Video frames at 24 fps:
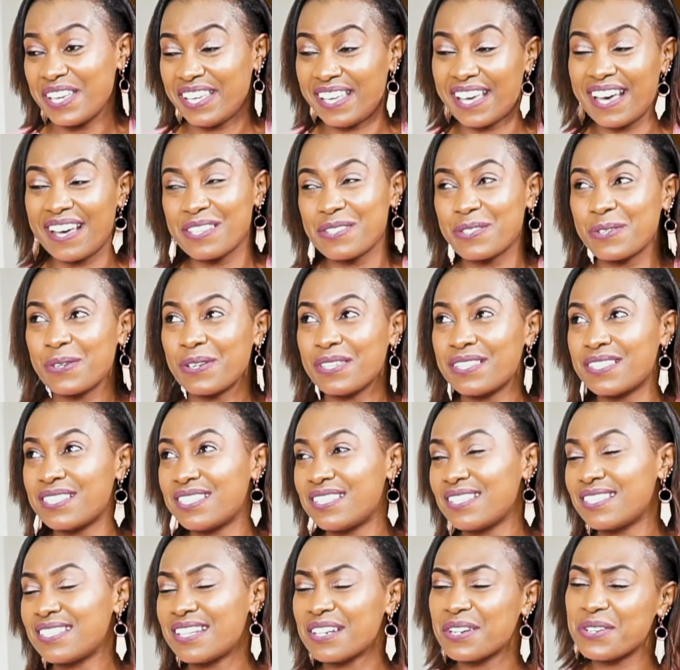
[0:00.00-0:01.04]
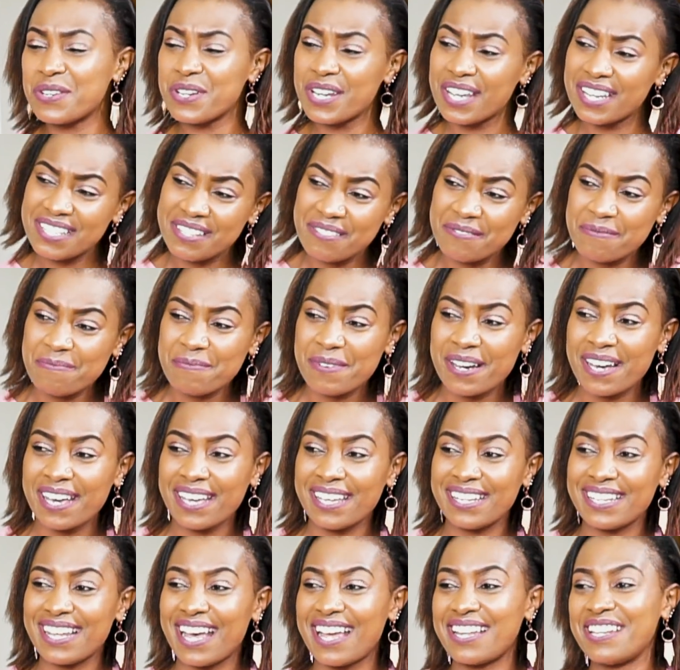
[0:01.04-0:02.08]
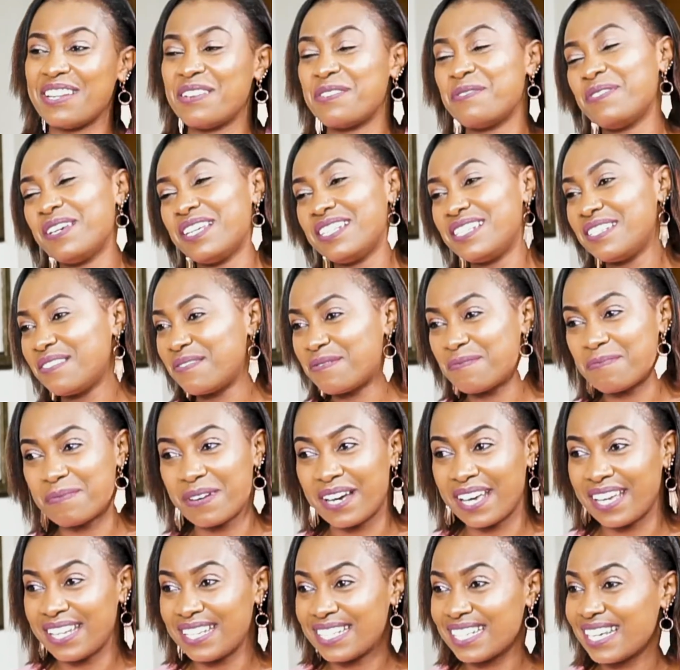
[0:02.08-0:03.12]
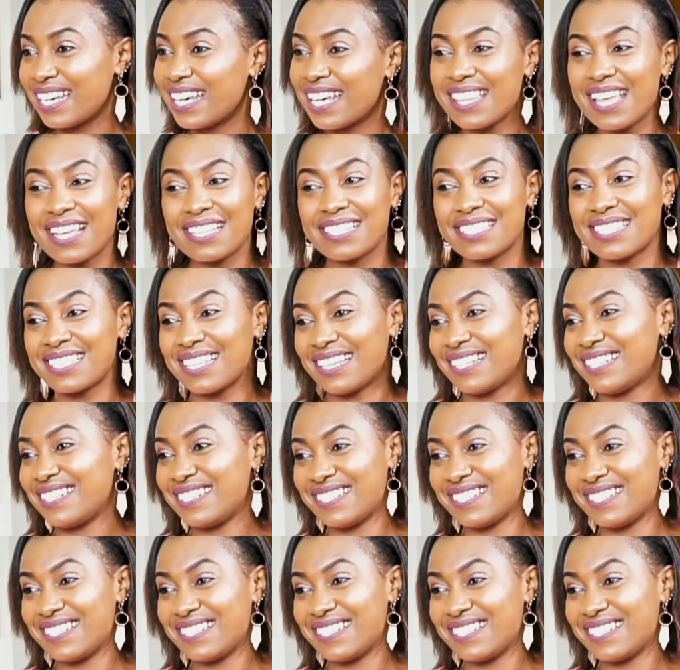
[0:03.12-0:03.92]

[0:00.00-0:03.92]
Yeah, so it's just a creative mind, an innovative mind. That's it.